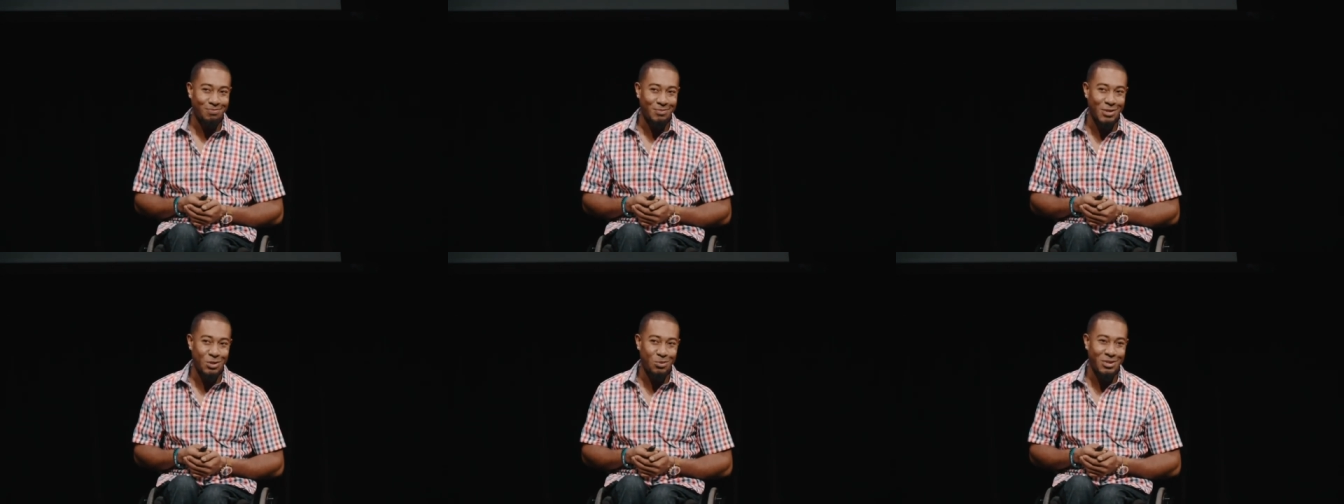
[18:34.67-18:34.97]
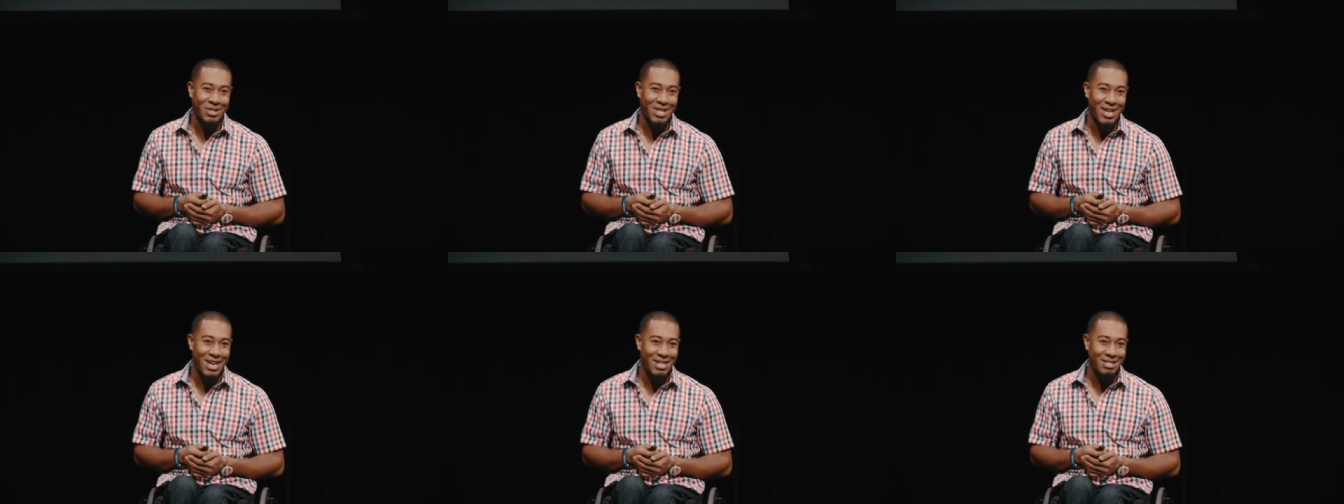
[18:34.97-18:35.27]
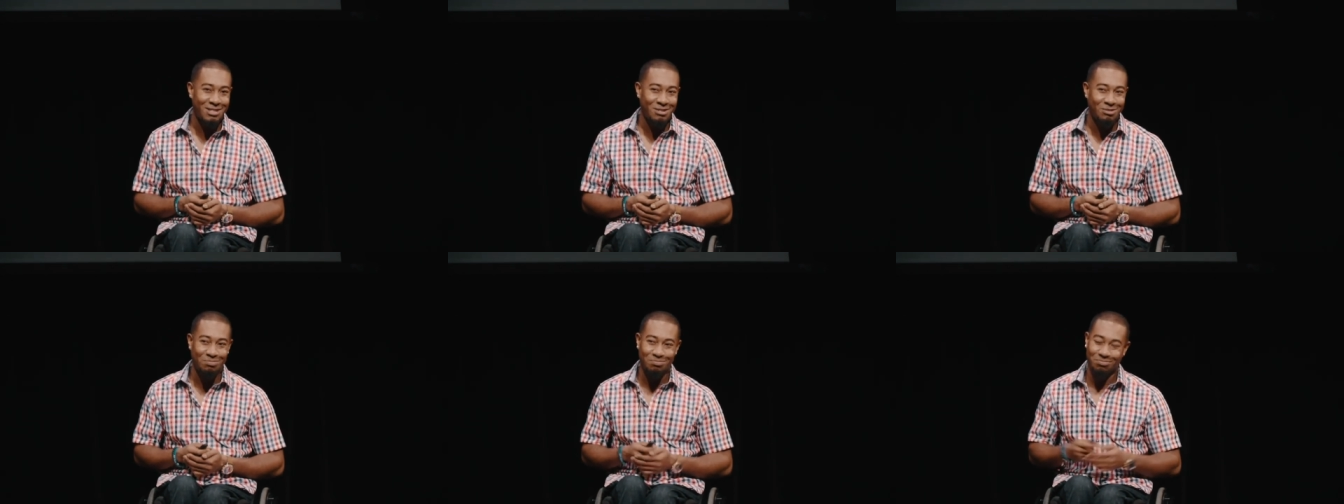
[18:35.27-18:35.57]
And with
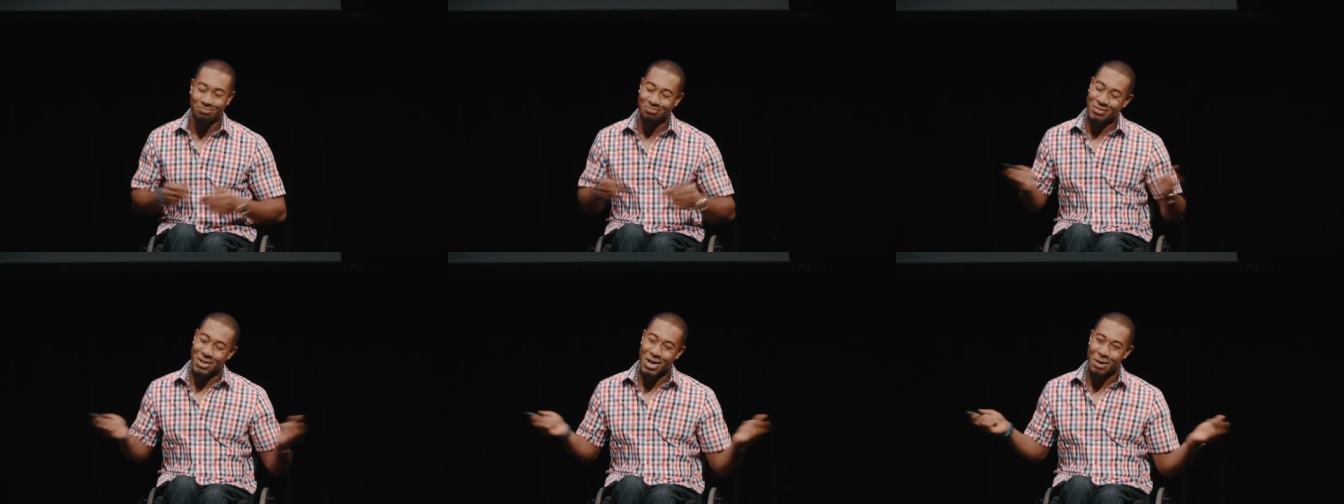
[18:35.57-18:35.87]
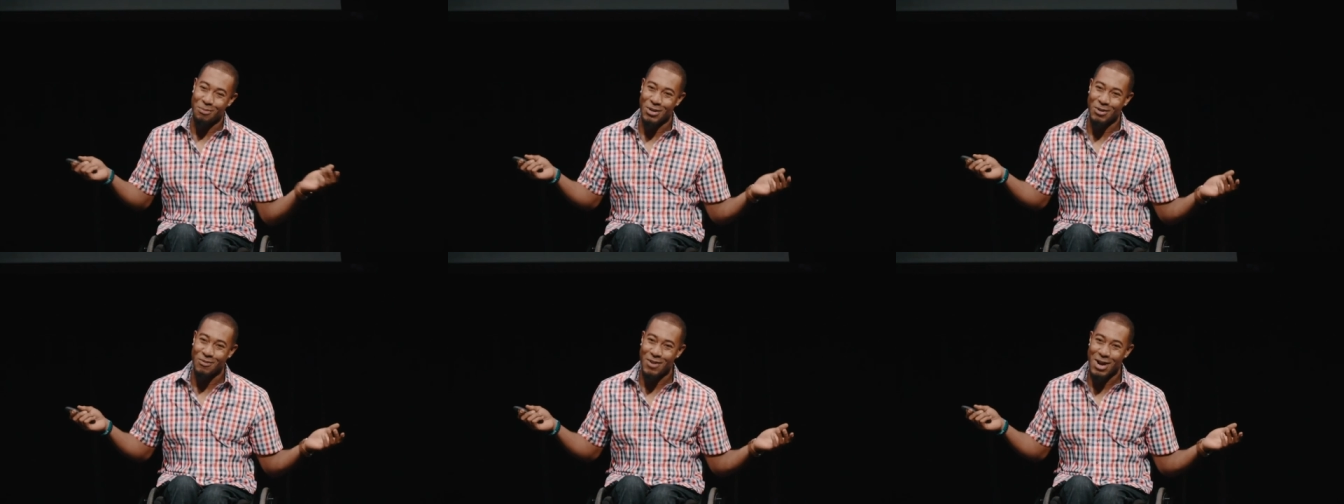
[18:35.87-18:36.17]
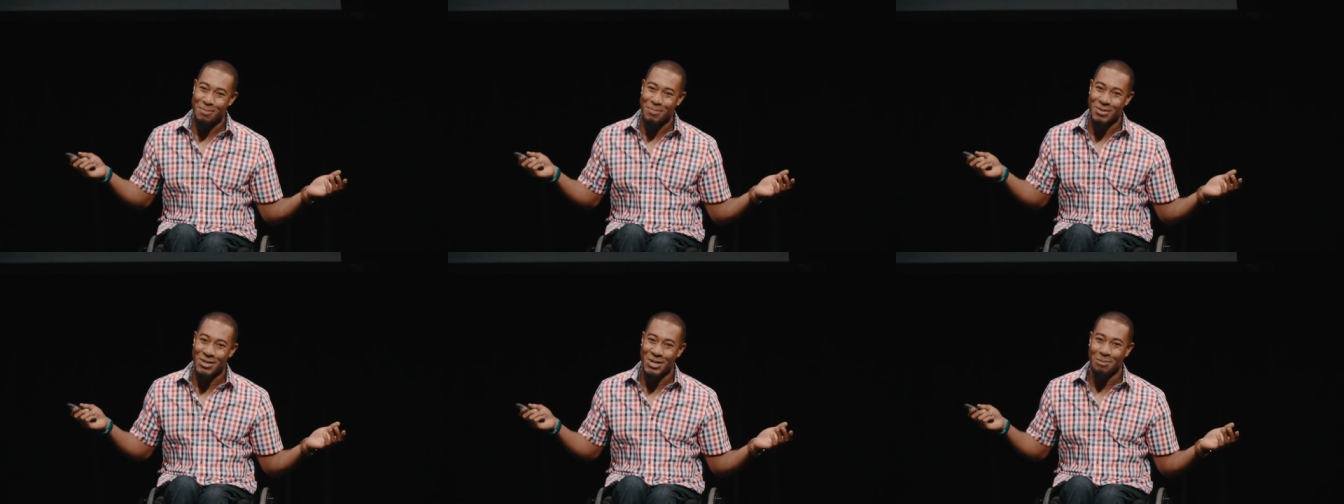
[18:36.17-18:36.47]
that, I'm going to
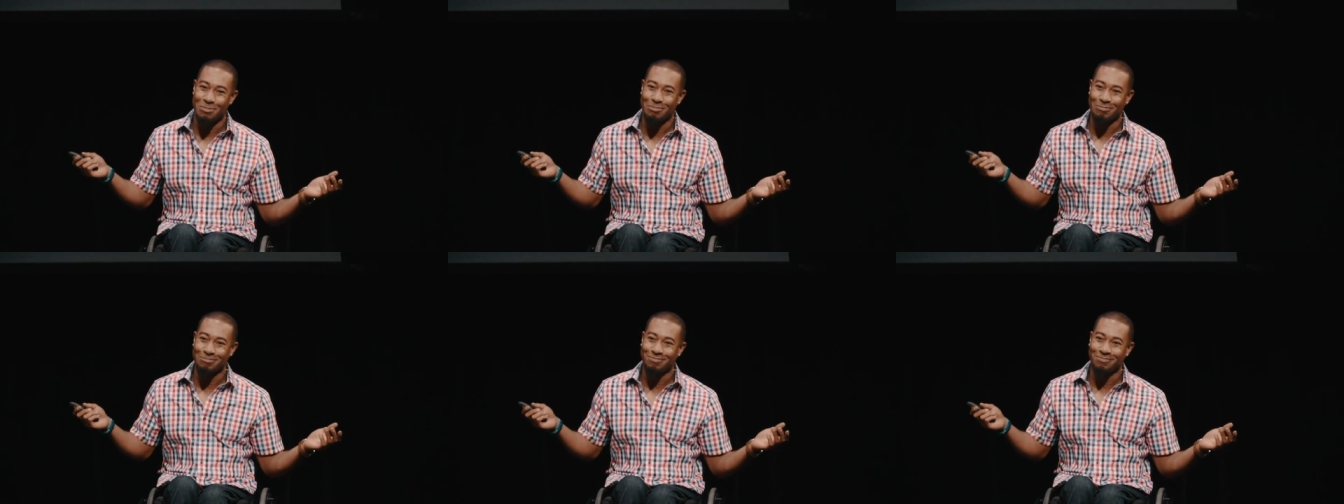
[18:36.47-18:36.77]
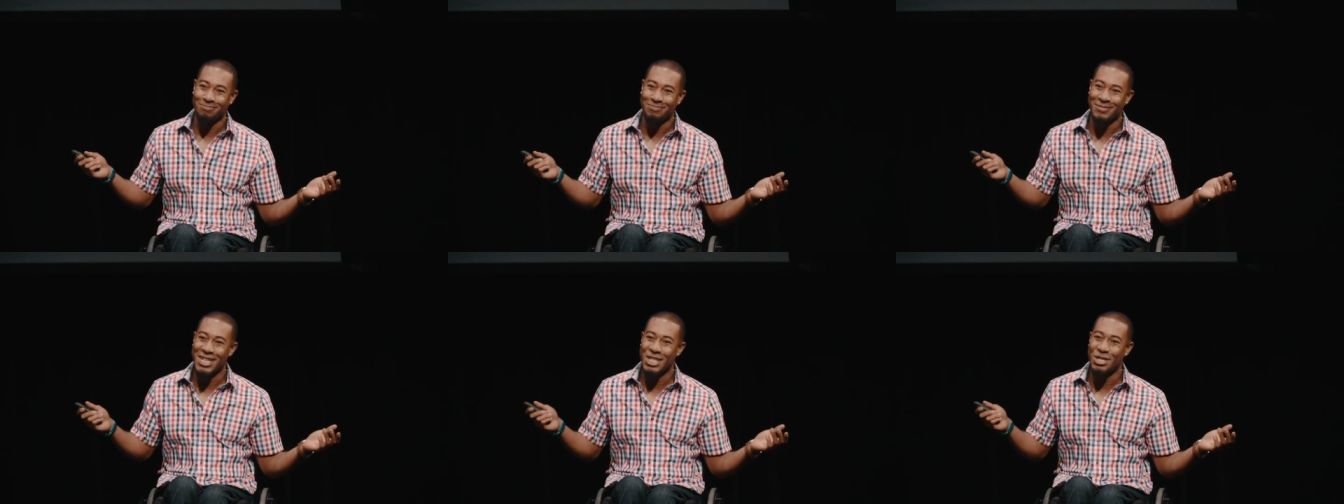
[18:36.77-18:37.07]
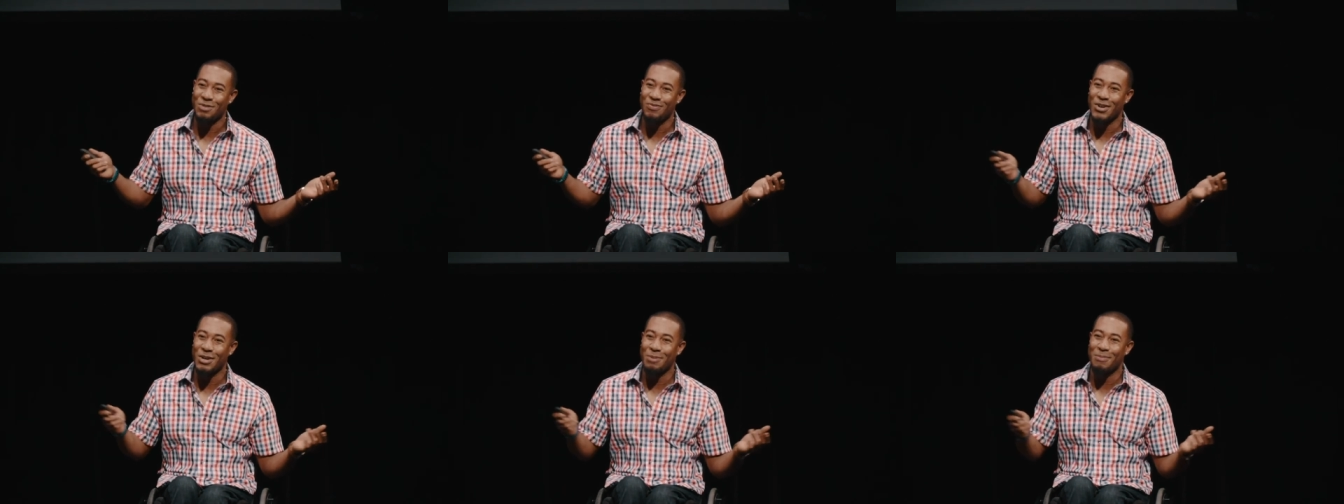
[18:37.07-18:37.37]
wrap it up.
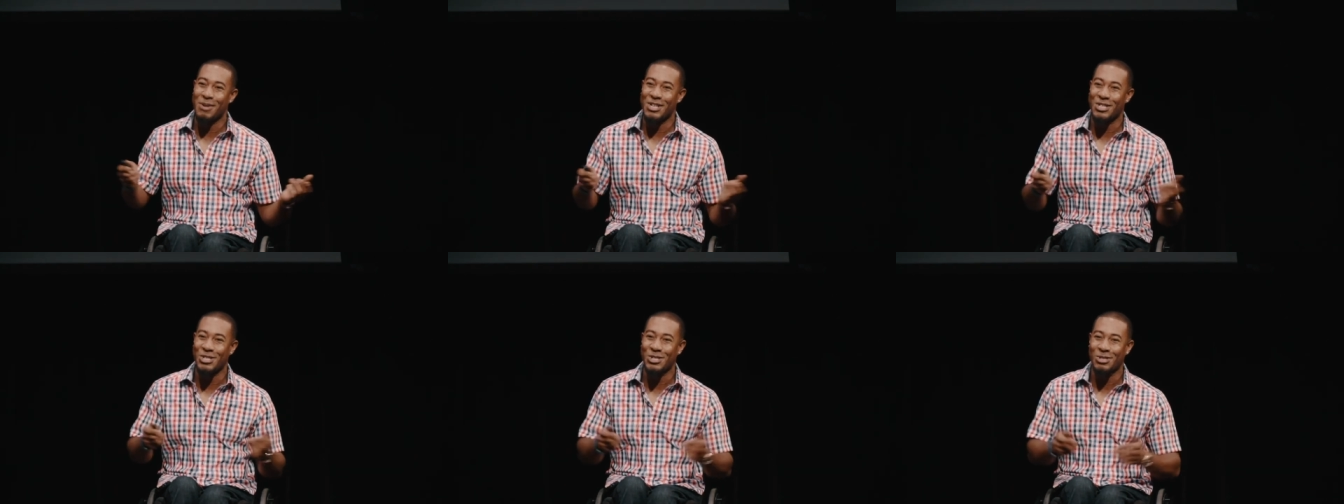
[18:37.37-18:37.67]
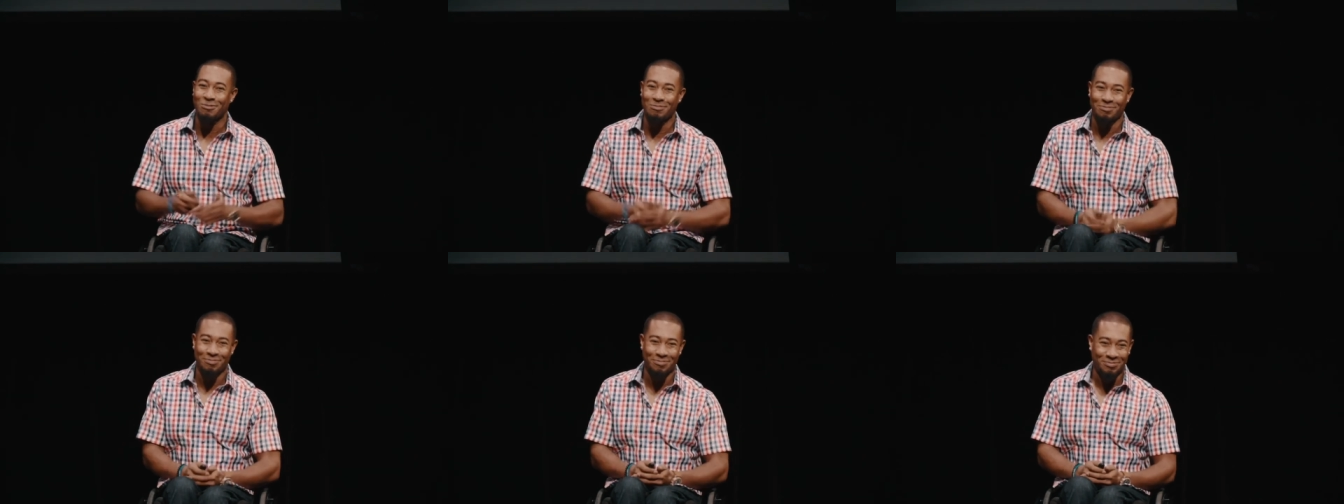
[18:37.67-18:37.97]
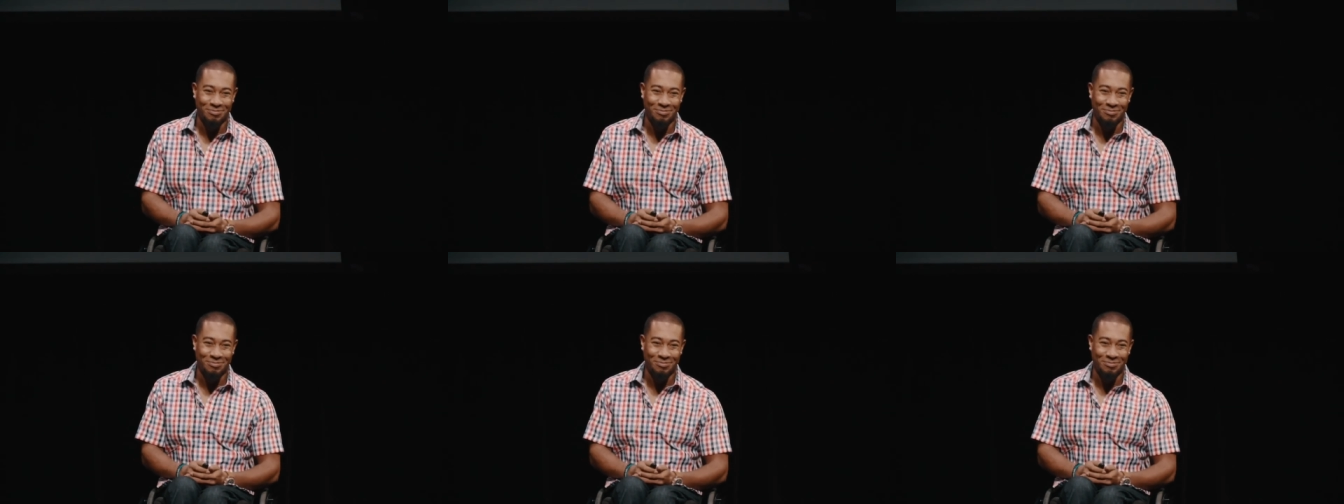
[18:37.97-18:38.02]
Thank you very much.